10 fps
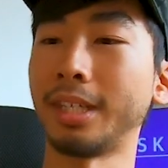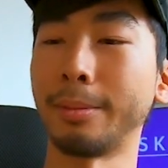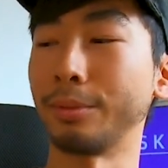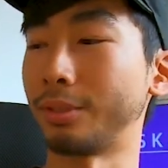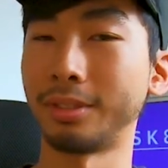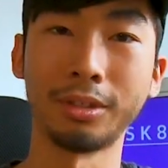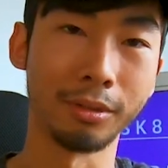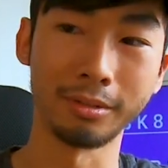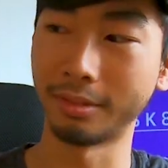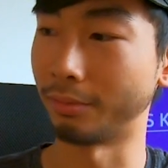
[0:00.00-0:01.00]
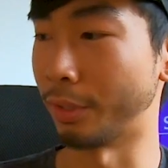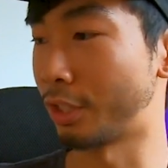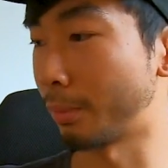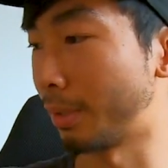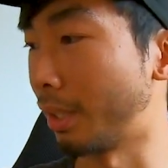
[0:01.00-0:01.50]
cables don't
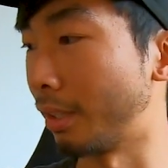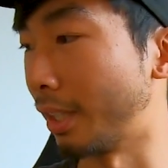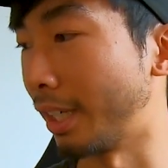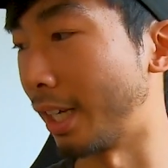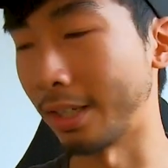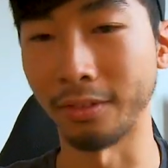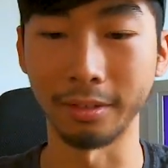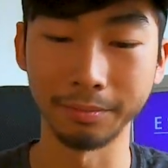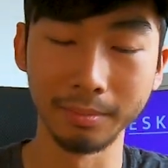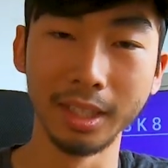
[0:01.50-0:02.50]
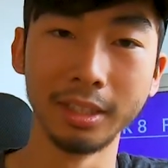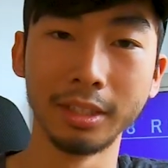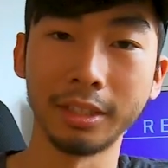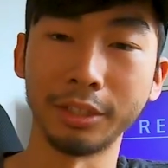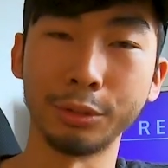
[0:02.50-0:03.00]
reach up there and I have a
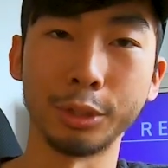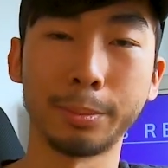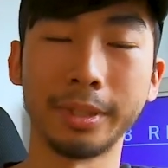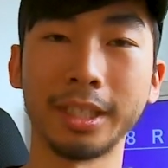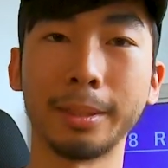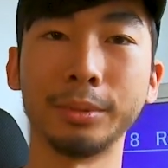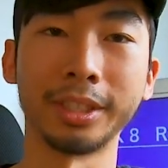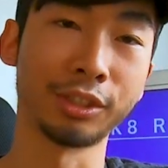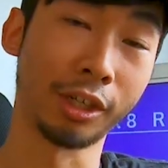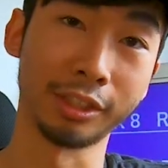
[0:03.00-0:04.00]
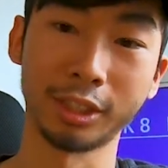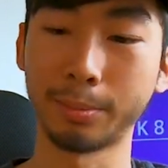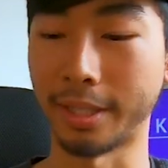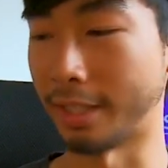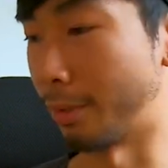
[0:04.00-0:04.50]
USB hub like charging
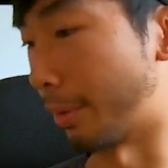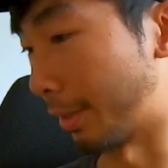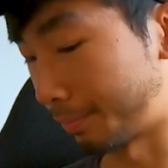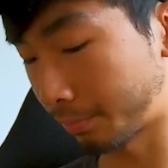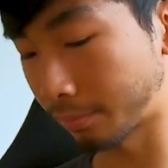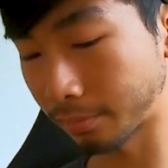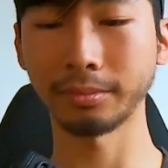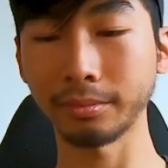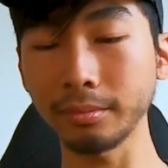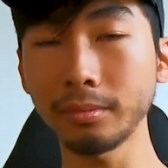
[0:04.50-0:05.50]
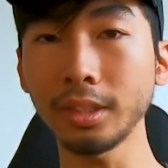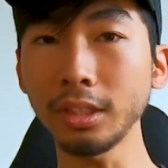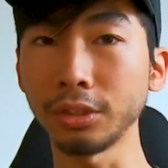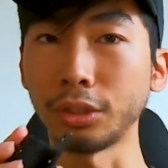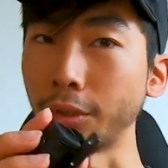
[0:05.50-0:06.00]
spot anyway.
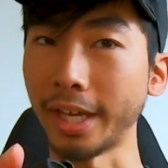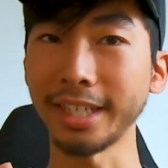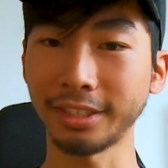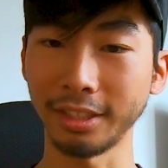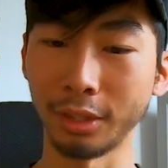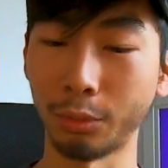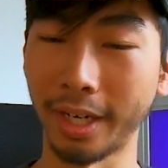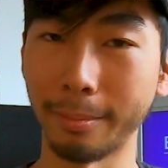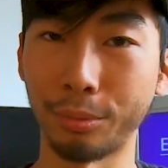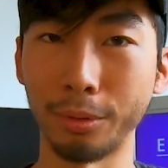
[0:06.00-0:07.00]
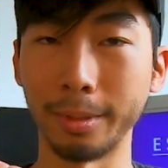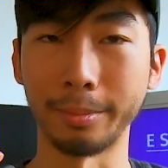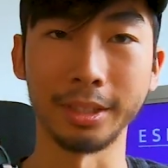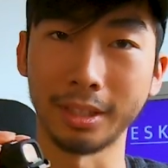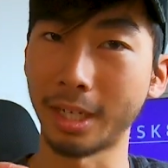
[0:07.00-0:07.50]
So that's a great improvement
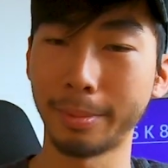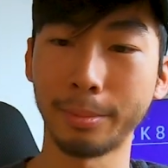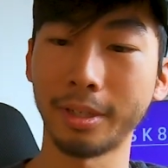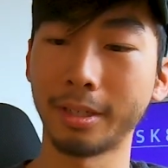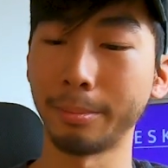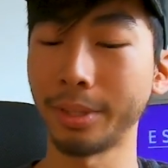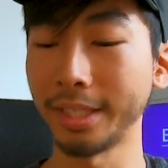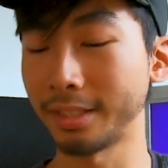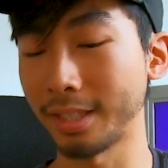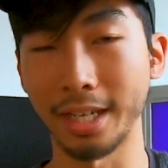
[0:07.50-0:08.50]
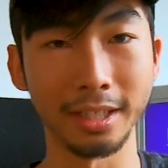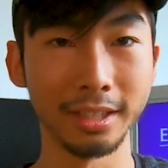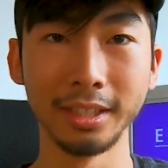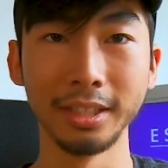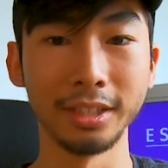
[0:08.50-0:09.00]
because a lot of people have complaints that,
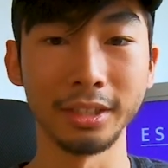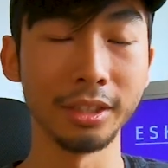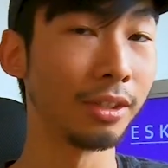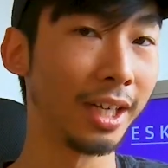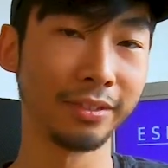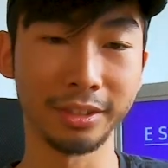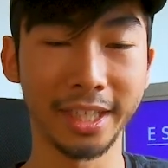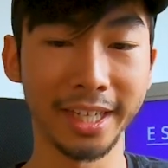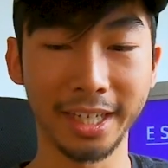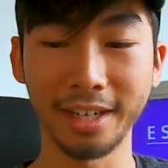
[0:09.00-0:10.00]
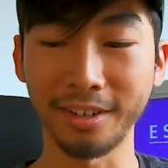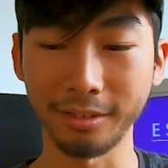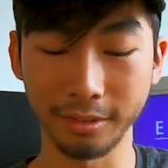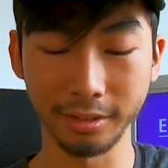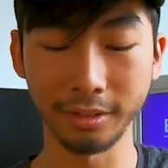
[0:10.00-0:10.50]
I have to take
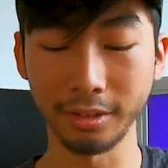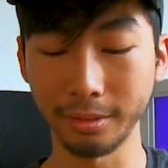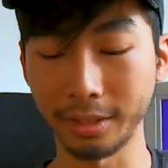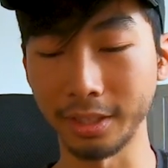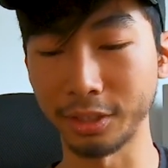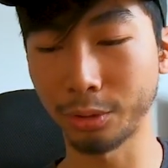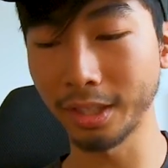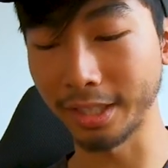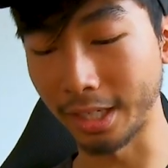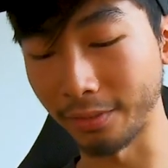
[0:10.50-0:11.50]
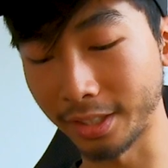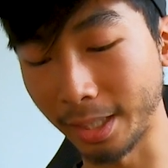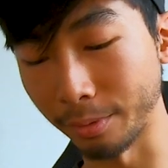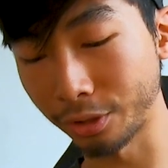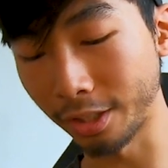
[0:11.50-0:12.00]
out the Shredlight every
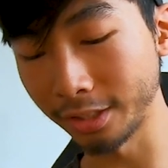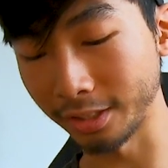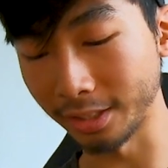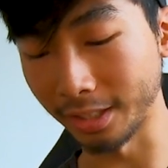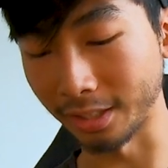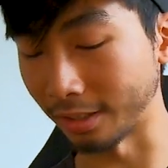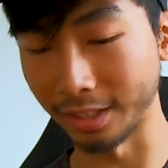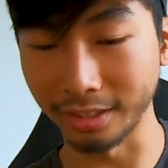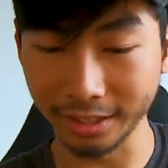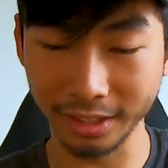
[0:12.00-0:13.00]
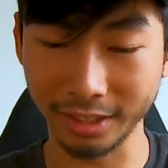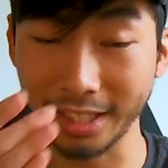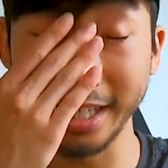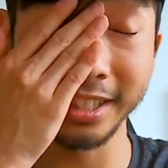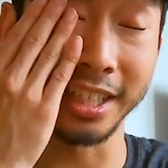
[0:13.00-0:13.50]
time to charge it and it doesn't
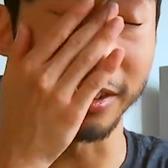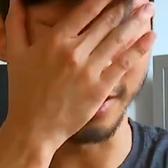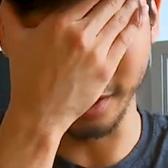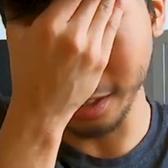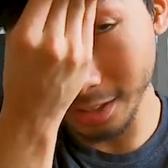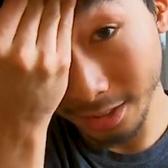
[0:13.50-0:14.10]
last that long.